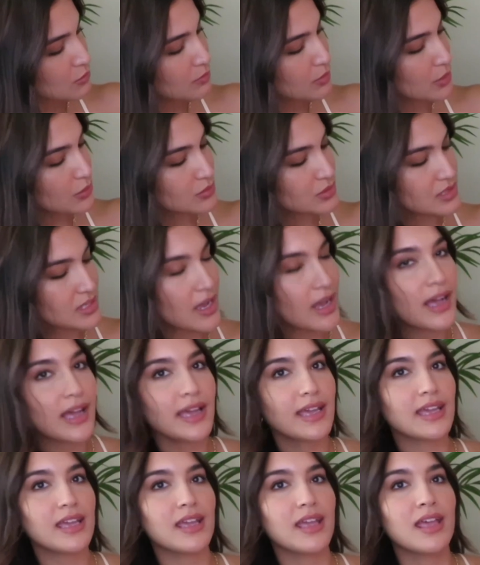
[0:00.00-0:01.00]
bow
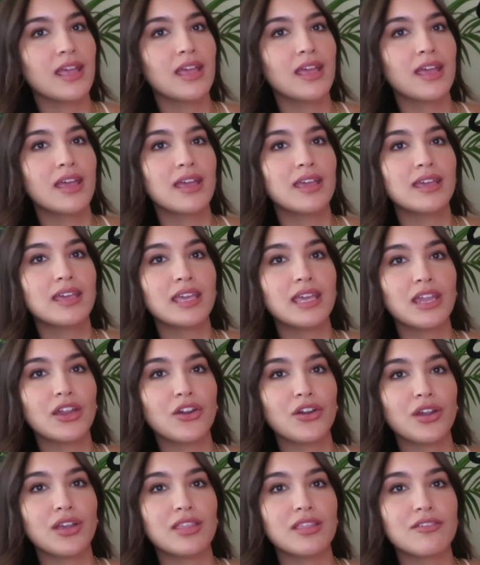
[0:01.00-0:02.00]
tie
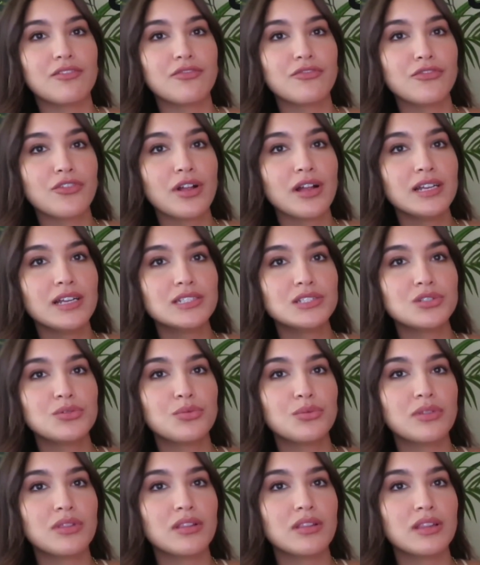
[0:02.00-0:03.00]
here in the front
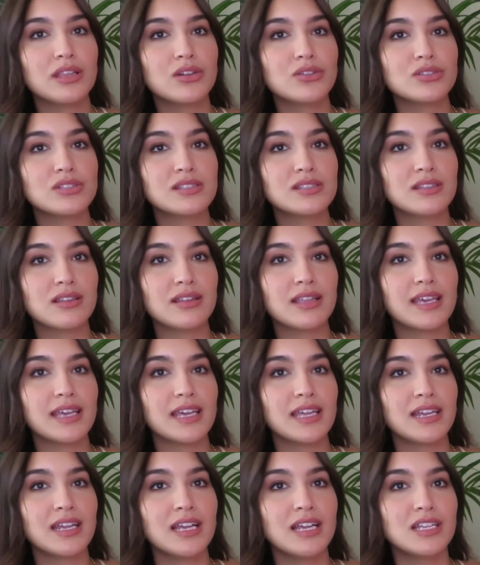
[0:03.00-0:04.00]
with a little
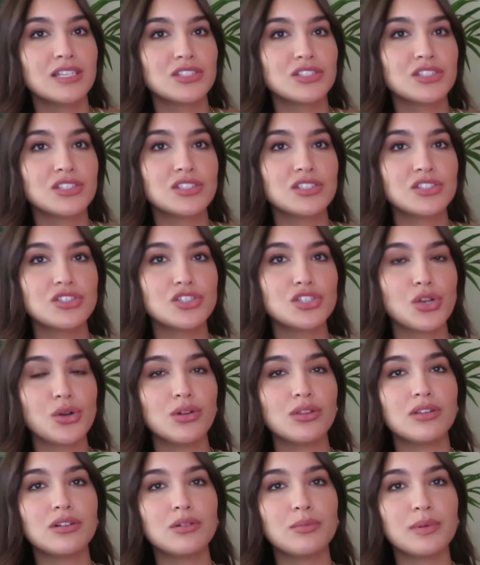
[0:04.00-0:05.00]
slit just to show
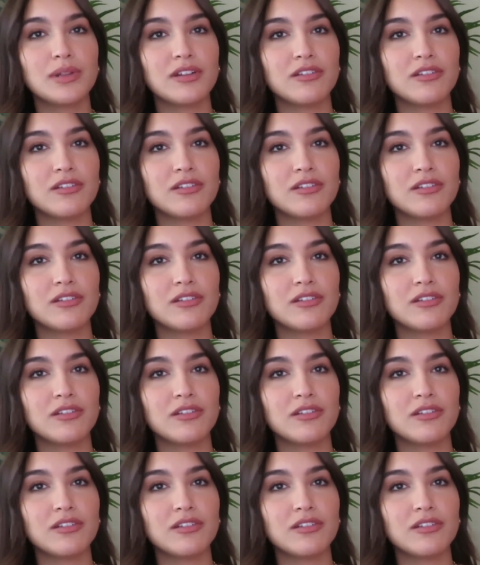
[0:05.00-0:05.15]
a little bit